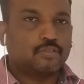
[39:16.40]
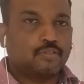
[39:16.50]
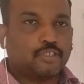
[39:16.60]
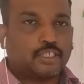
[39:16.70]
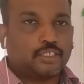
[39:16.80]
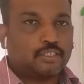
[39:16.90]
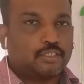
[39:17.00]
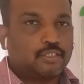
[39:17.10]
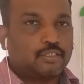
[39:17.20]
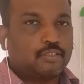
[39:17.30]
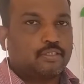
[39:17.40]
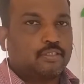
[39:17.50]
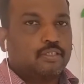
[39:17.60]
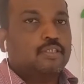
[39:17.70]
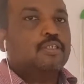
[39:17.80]
Okay.
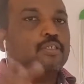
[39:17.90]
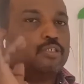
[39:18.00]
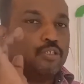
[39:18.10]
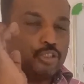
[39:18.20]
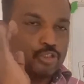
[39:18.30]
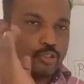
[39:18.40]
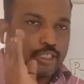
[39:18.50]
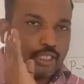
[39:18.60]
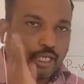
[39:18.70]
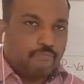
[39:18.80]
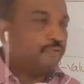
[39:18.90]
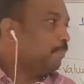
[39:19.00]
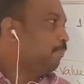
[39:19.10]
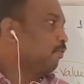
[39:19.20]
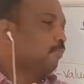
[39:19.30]
So in every
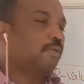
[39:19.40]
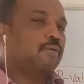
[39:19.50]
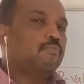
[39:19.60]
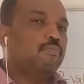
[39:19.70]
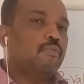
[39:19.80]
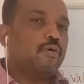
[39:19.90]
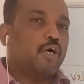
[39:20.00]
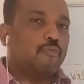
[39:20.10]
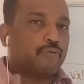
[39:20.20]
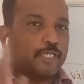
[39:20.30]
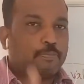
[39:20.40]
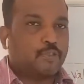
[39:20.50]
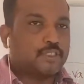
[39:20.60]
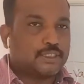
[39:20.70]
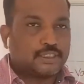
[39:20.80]
problem of
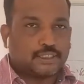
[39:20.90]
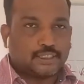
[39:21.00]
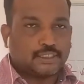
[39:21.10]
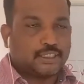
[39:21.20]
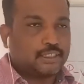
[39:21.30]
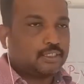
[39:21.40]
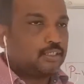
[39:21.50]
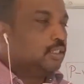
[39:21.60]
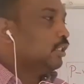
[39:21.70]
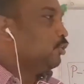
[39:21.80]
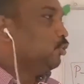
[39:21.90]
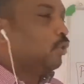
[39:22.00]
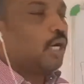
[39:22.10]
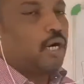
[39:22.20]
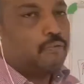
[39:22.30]
hypothesis testing, you
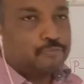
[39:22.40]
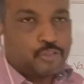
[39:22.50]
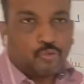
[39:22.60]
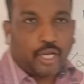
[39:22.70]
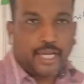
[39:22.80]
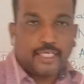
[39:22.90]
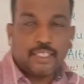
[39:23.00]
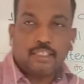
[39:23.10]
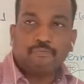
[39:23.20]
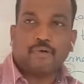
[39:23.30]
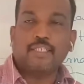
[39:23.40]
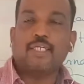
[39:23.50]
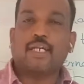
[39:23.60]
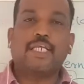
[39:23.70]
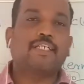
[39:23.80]
have to identify the
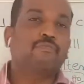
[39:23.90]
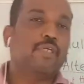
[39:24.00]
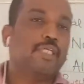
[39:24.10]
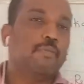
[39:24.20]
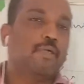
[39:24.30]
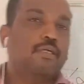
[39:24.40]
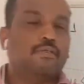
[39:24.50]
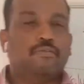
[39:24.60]
random variable.